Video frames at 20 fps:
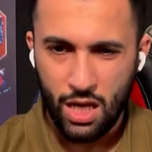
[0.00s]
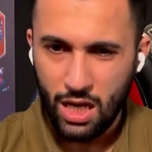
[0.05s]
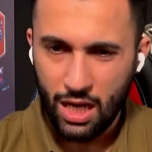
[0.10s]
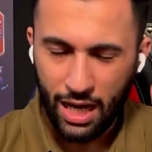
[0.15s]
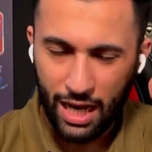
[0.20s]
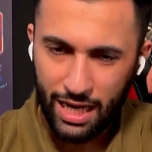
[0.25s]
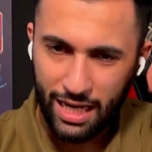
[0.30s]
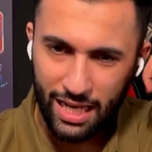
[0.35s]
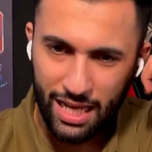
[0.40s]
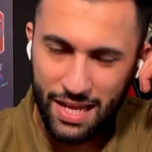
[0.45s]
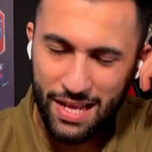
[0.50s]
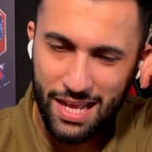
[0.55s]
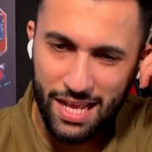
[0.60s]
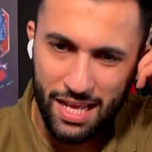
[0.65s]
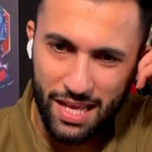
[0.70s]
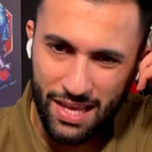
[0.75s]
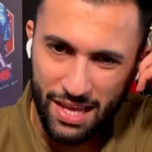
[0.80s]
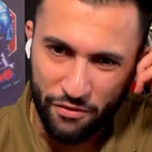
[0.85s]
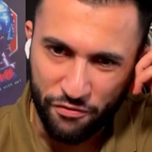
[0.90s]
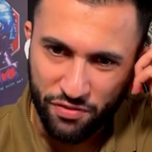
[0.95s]
Like,
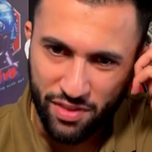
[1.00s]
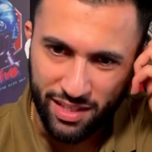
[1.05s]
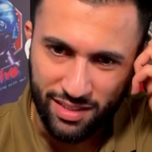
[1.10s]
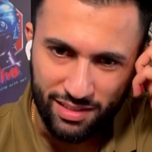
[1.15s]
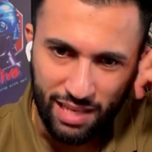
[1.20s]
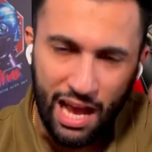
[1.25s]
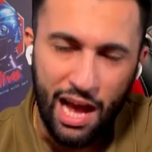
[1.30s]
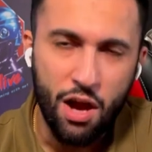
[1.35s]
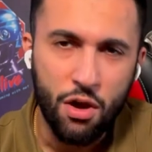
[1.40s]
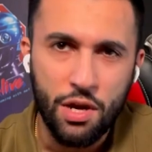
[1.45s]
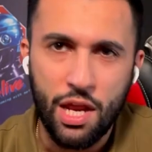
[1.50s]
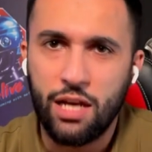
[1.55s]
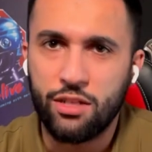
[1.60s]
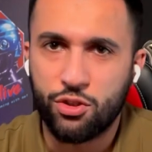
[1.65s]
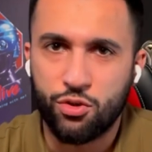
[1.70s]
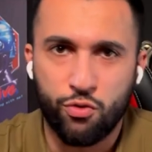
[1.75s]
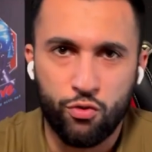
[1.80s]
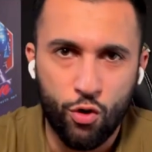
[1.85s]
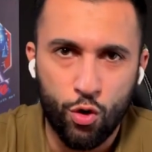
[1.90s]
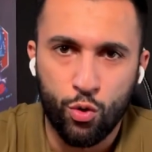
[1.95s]
if the town
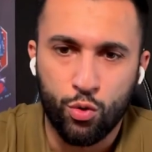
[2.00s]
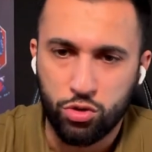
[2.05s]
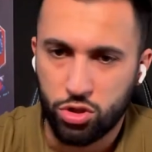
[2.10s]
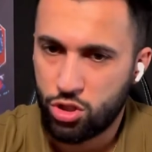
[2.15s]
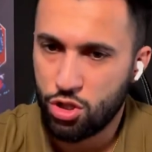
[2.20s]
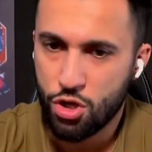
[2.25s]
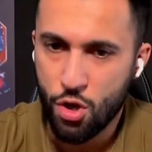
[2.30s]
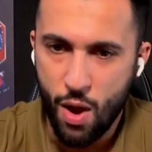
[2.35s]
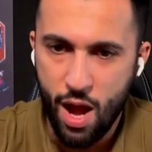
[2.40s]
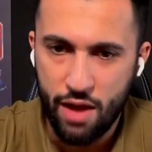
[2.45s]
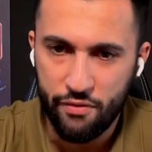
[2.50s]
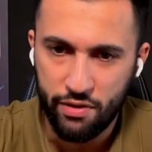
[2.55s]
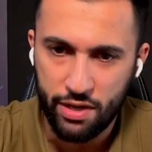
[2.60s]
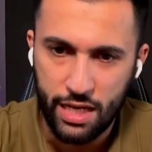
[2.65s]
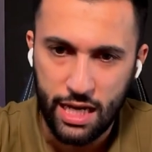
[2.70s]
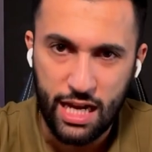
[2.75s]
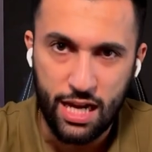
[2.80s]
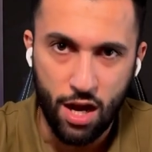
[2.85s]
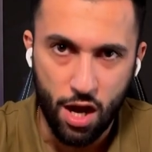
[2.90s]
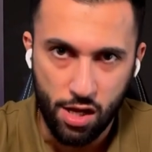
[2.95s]
has rules to not have
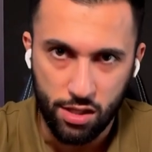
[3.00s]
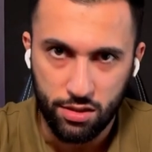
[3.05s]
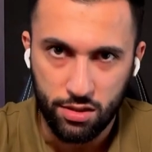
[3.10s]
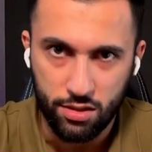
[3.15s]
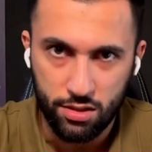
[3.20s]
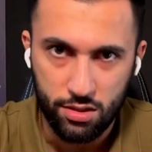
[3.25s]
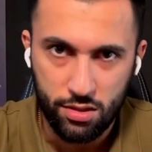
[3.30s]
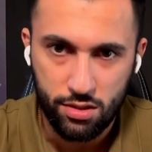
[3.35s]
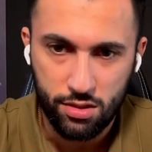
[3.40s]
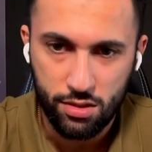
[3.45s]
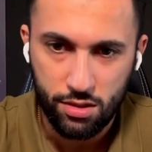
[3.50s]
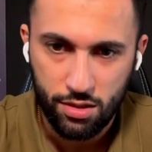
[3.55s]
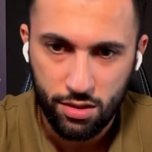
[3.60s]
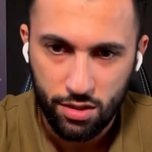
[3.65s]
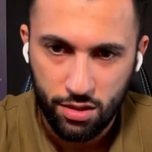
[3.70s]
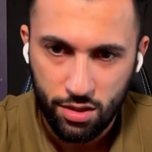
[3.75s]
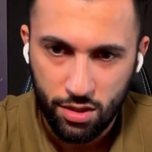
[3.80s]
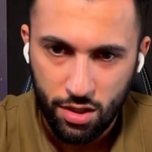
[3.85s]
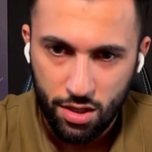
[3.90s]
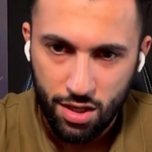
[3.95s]
any guns,
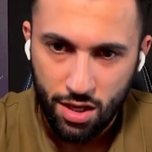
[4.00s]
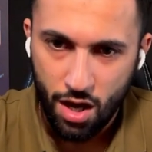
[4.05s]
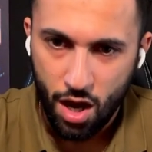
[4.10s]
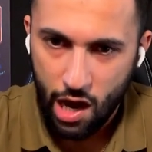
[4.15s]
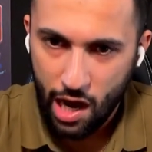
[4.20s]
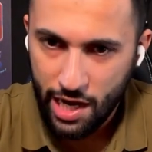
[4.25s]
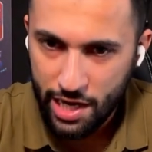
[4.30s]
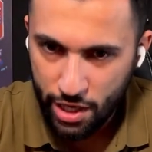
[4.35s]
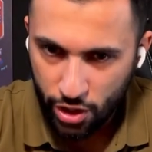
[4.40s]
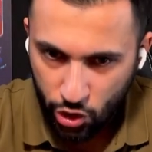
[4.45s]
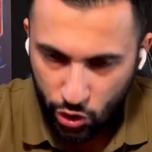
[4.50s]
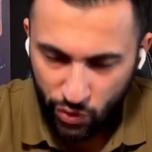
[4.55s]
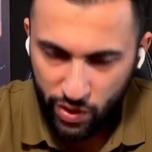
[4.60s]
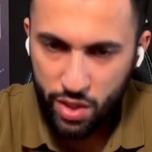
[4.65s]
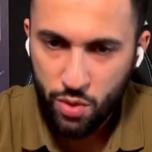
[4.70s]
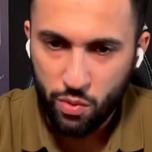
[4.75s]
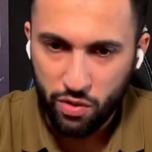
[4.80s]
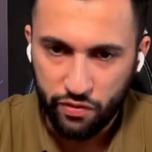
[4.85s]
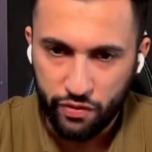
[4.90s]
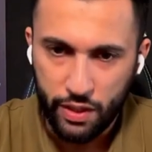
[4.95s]
I
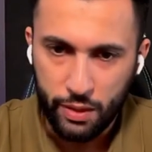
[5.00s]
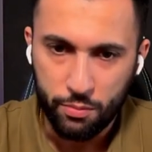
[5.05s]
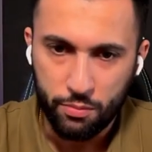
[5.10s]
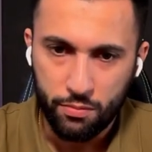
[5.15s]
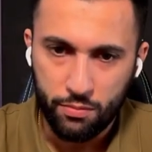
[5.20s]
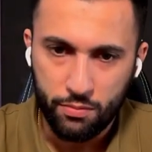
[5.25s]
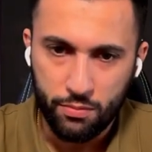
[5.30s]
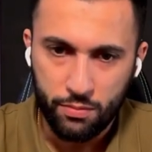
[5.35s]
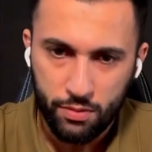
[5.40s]
agree with him.